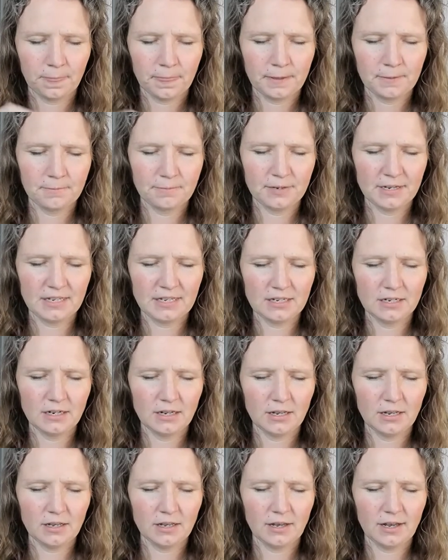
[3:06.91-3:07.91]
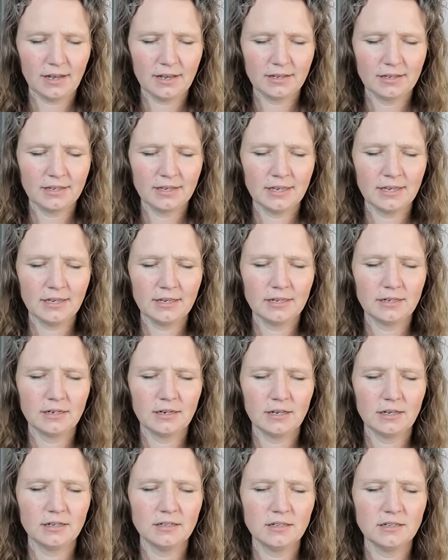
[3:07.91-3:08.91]
But I can't.
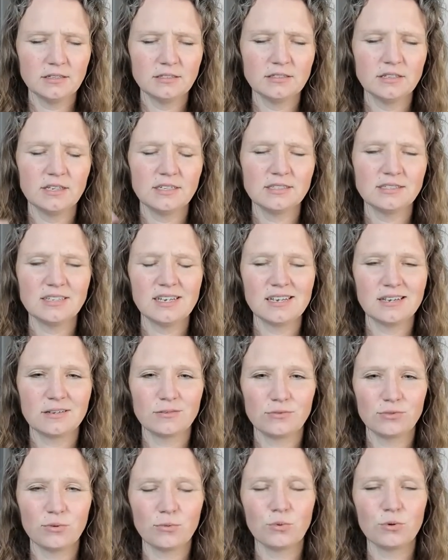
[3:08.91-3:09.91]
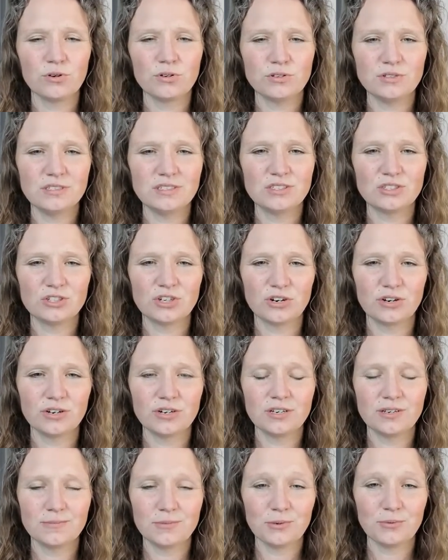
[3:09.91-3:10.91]
It's like the world is
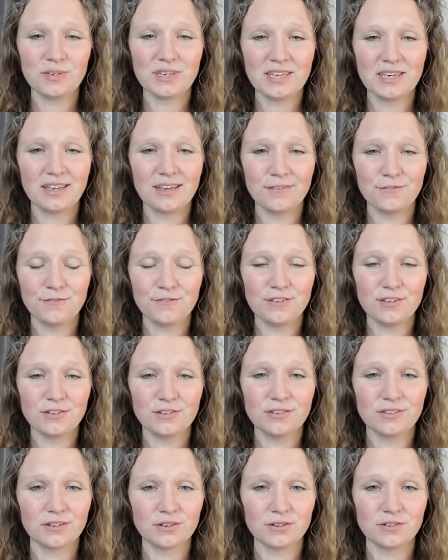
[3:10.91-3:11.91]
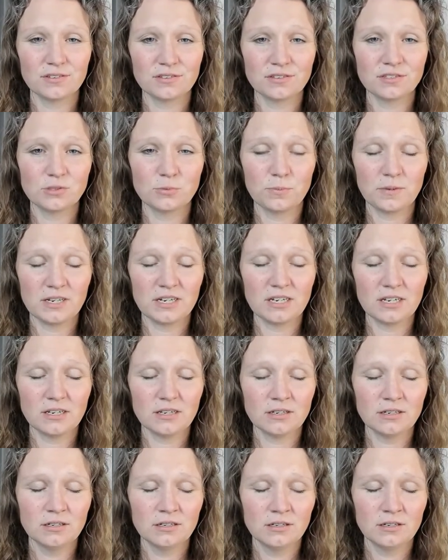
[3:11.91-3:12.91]
turning, but we can't feel the earth spinning.